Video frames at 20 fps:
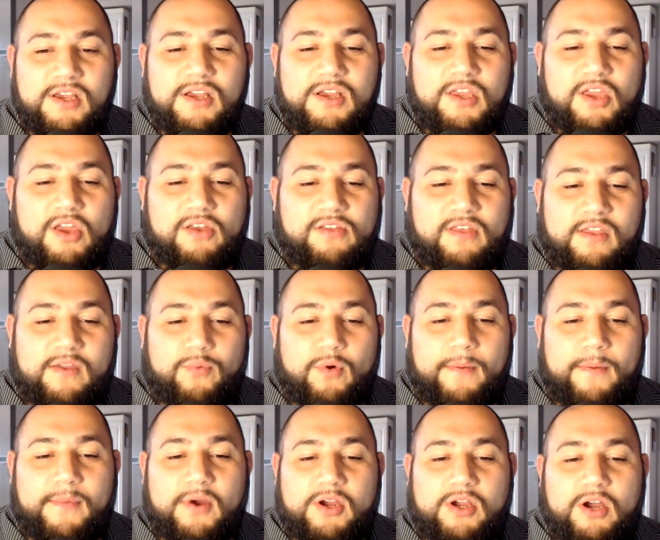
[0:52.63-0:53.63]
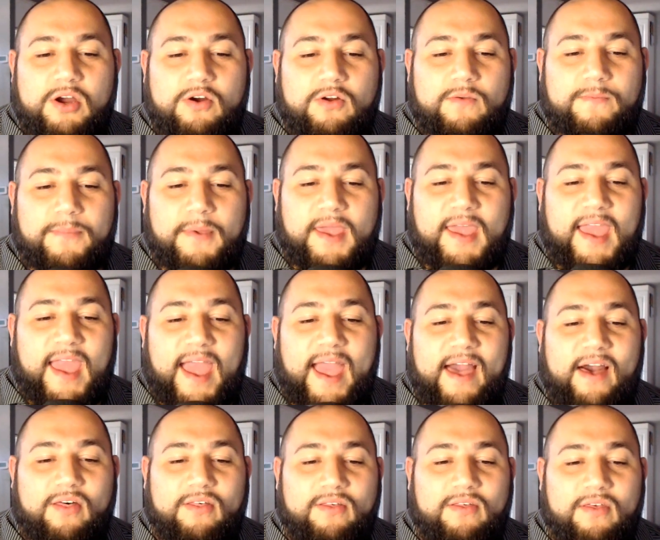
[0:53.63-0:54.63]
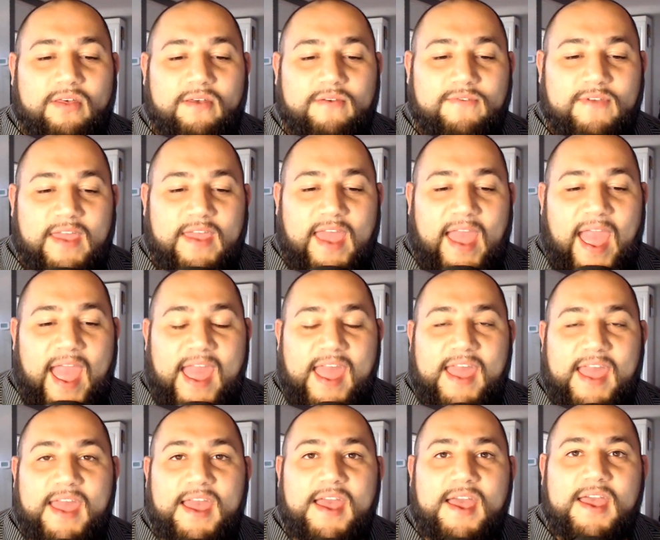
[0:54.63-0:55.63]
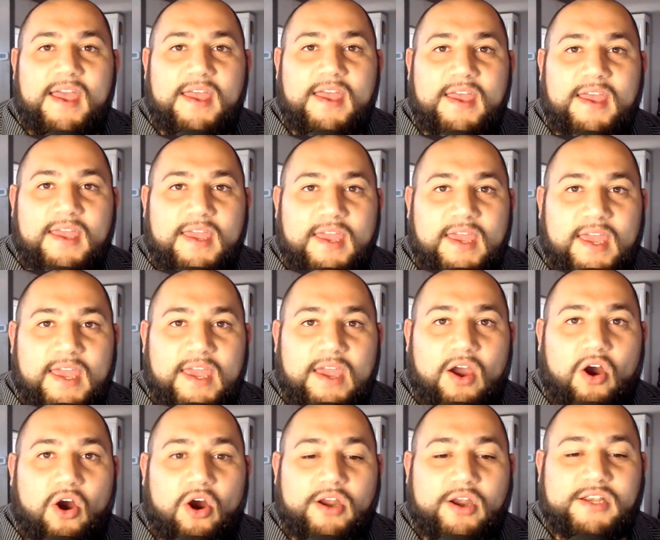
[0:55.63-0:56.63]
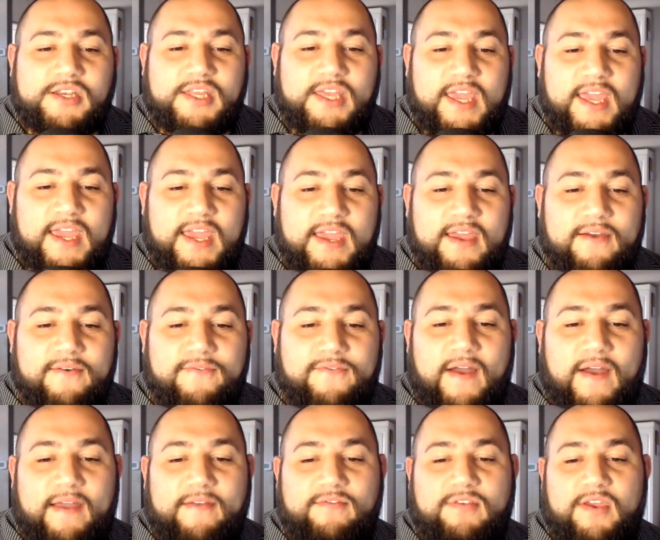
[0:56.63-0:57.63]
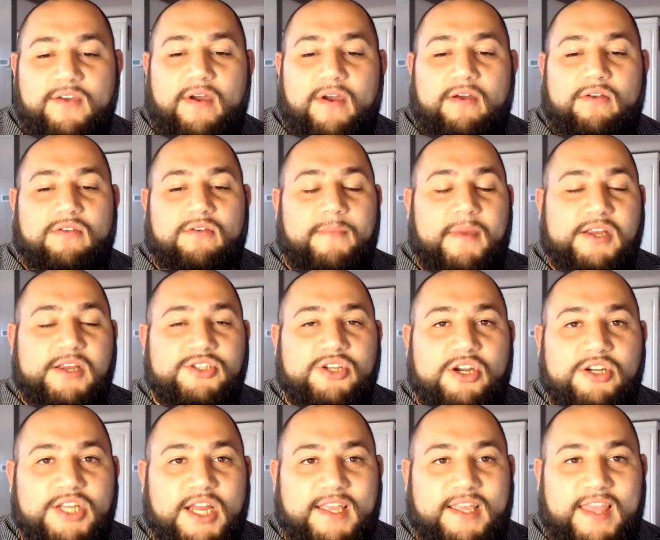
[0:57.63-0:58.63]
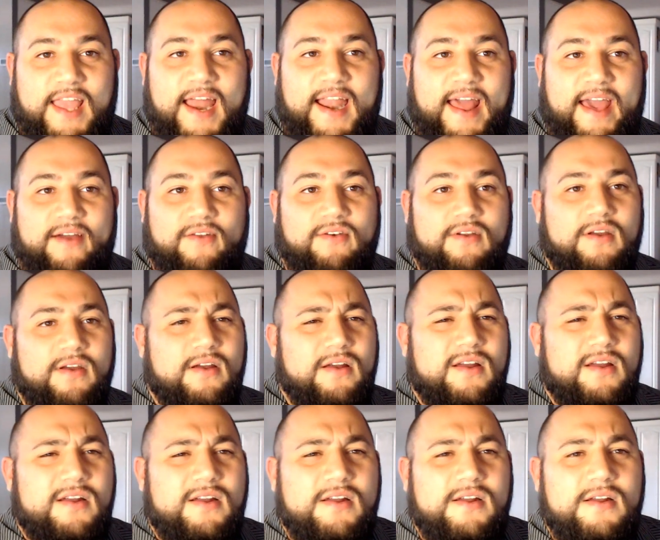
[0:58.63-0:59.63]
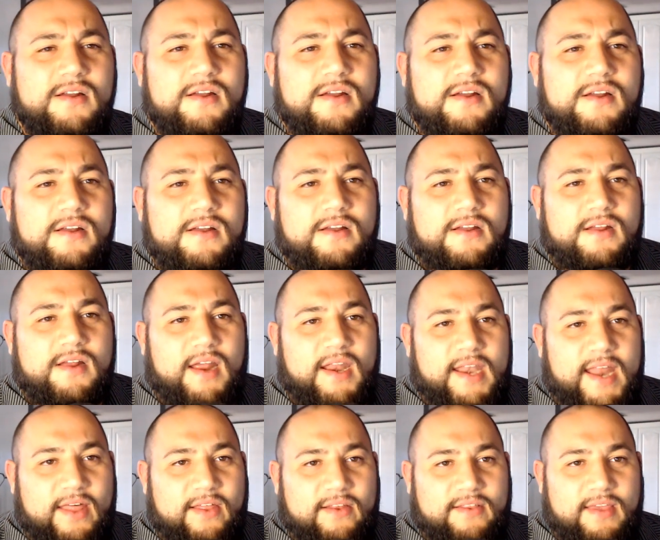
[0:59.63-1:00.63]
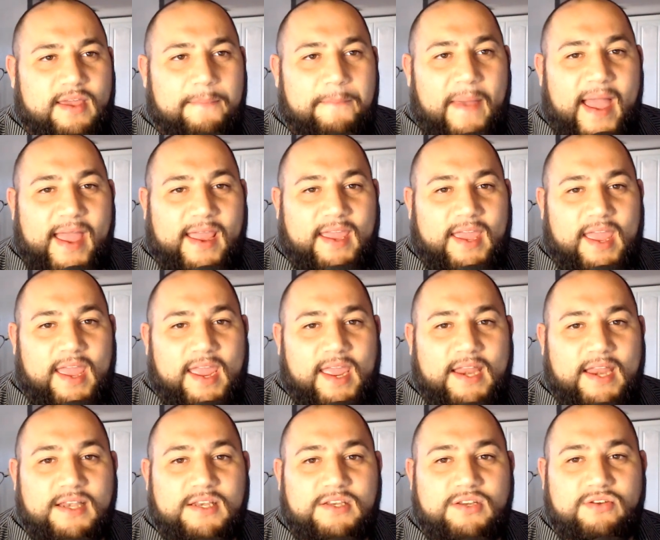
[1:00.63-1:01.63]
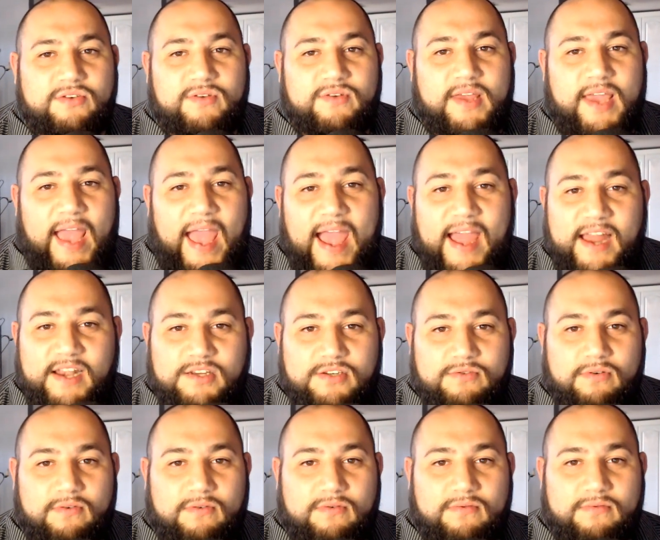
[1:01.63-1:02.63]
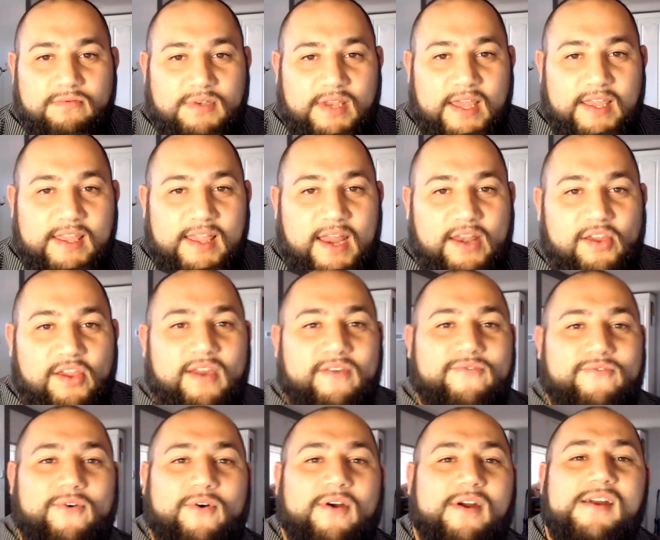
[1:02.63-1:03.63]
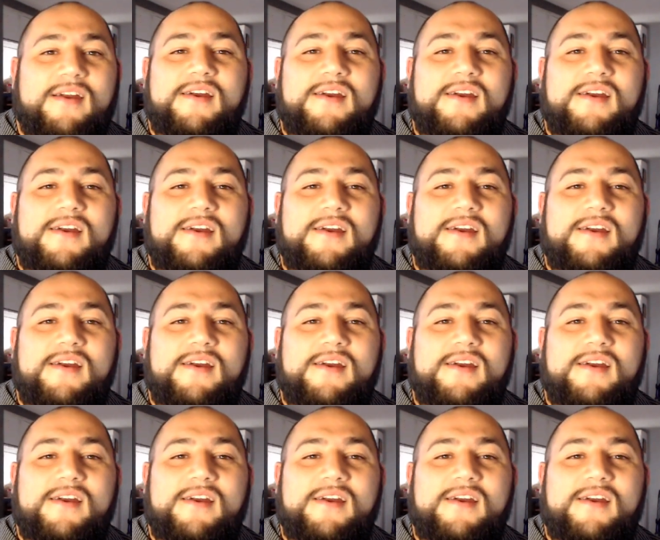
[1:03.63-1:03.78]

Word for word: using the promo code PLVAERT50. So make sure to check that out. And now let's get back into the actual thing that you're here for.